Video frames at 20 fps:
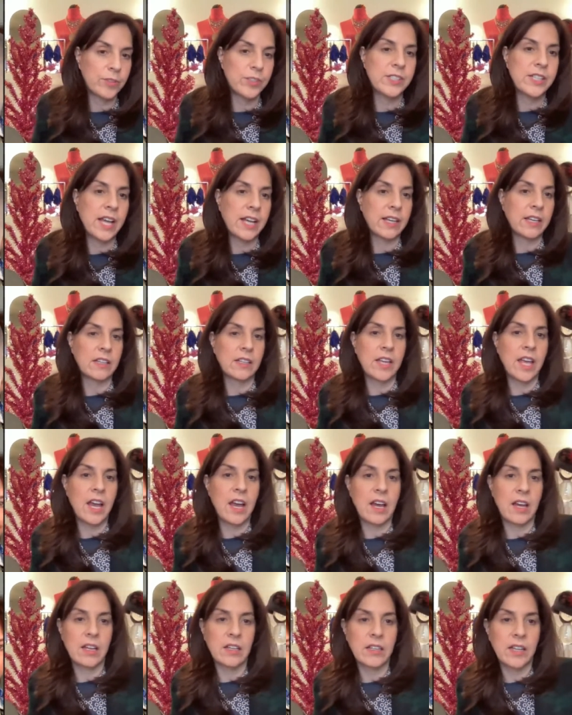for a second.
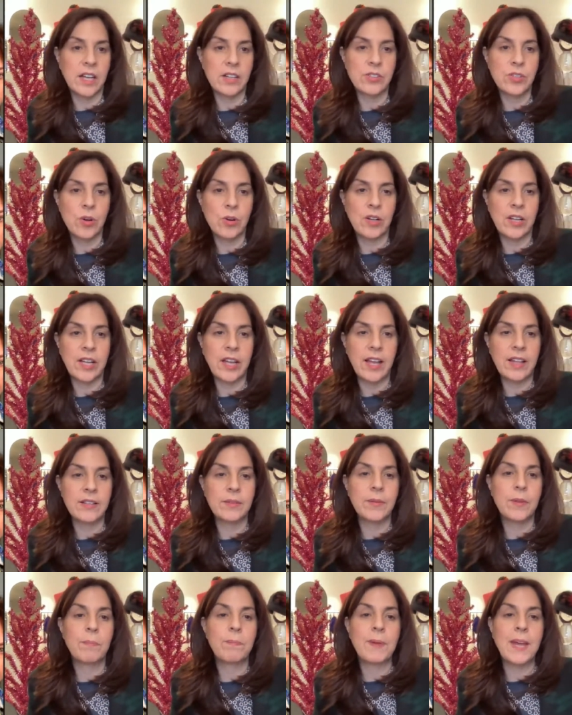Yeah, yeah, totally. And the,
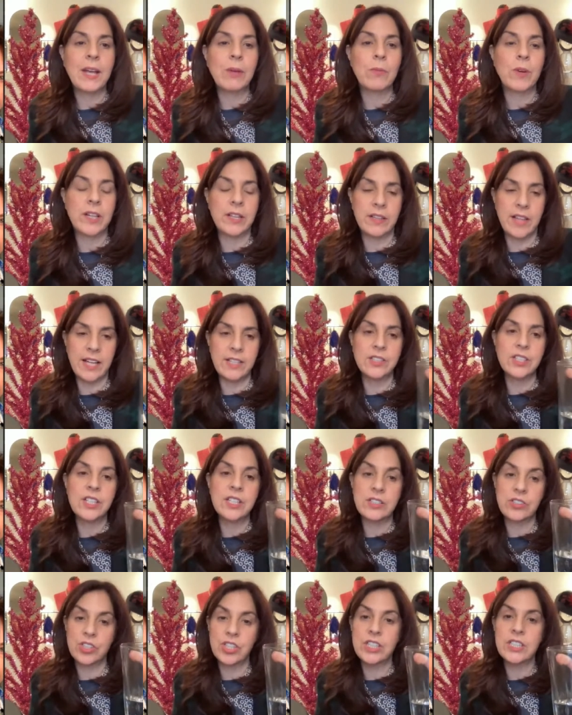the big one, they
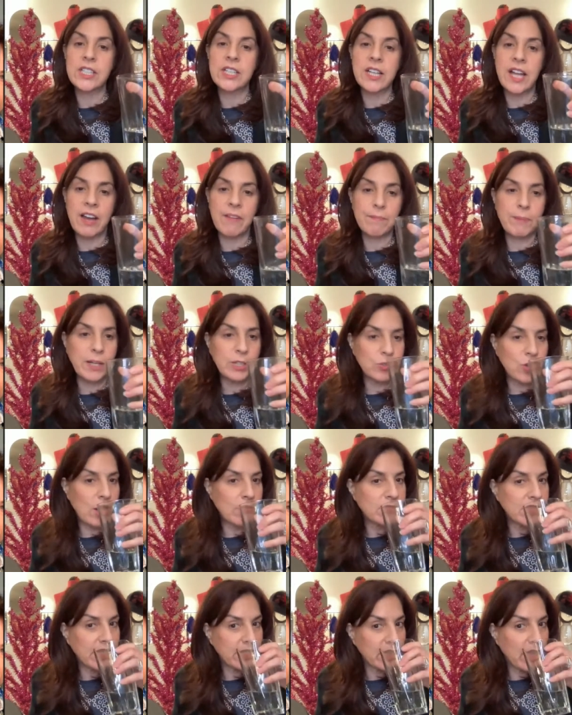did, she did have big
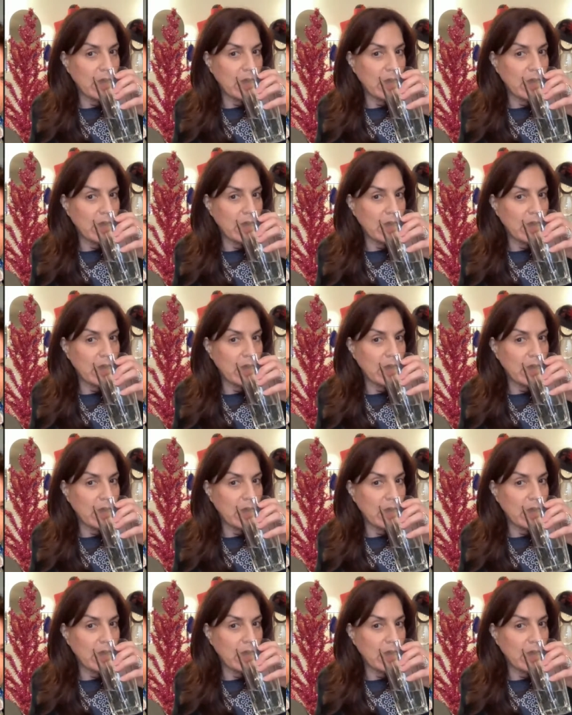drops like